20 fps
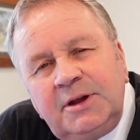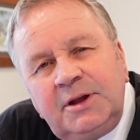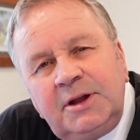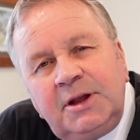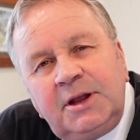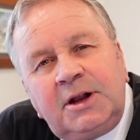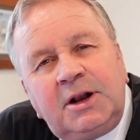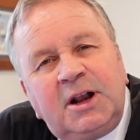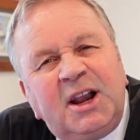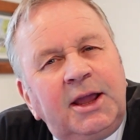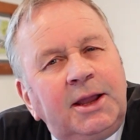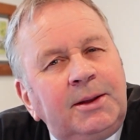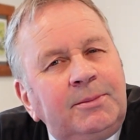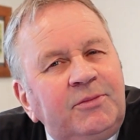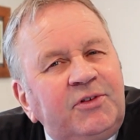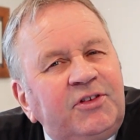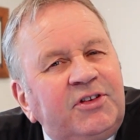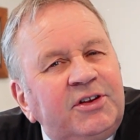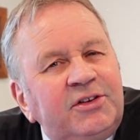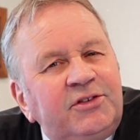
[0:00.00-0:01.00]
He
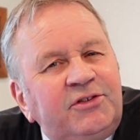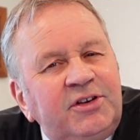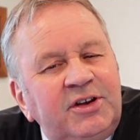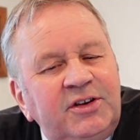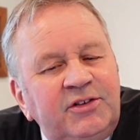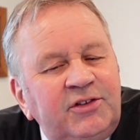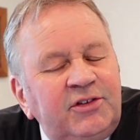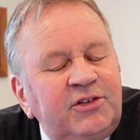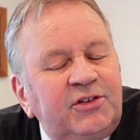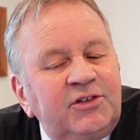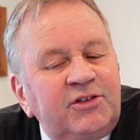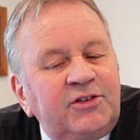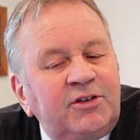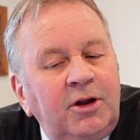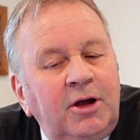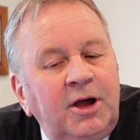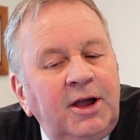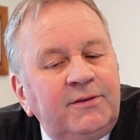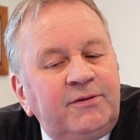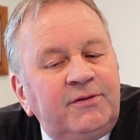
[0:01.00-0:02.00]
claims that Jesus'
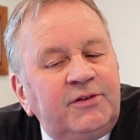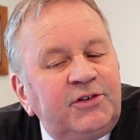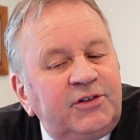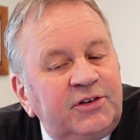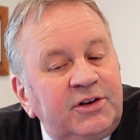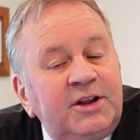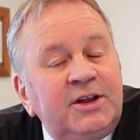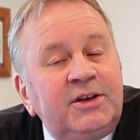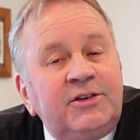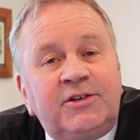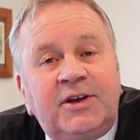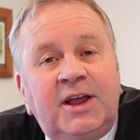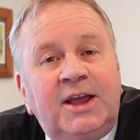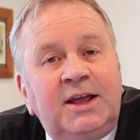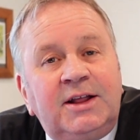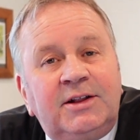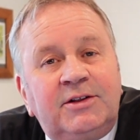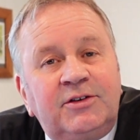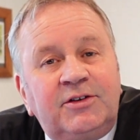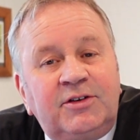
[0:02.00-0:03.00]
life is in his
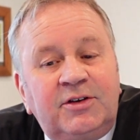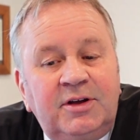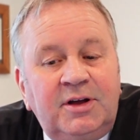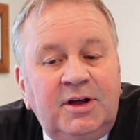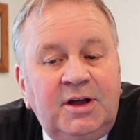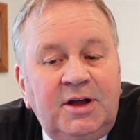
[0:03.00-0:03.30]
hands,